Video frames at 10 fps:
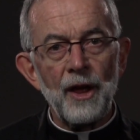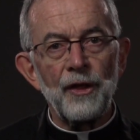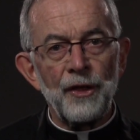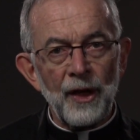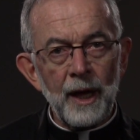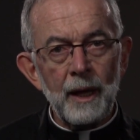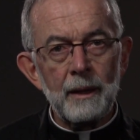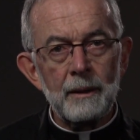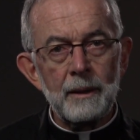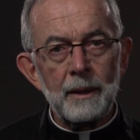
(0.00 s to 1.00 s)
They
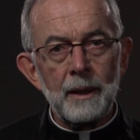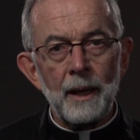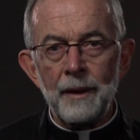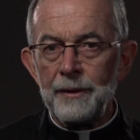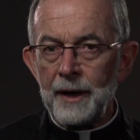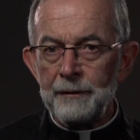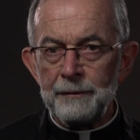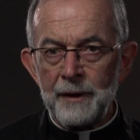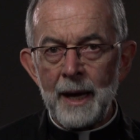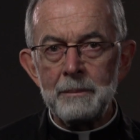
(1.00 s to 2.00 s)
and their
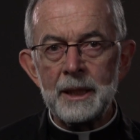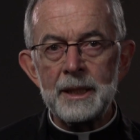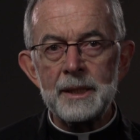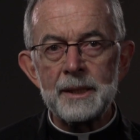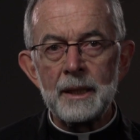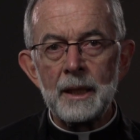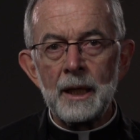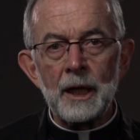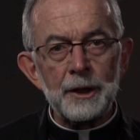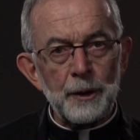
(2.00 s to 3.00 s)
families
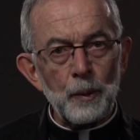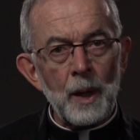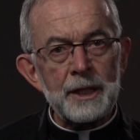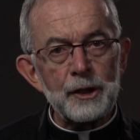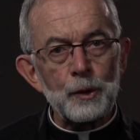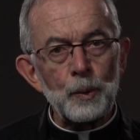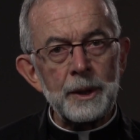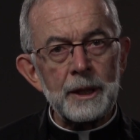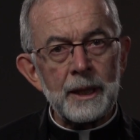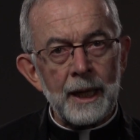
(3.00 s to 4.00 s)
are the ones
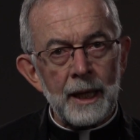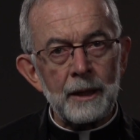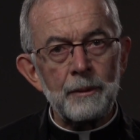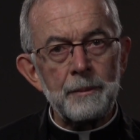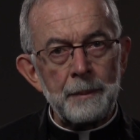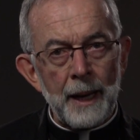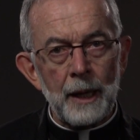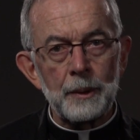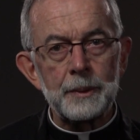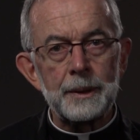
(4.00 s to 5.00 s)
we care
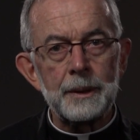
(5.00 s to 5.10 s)
about.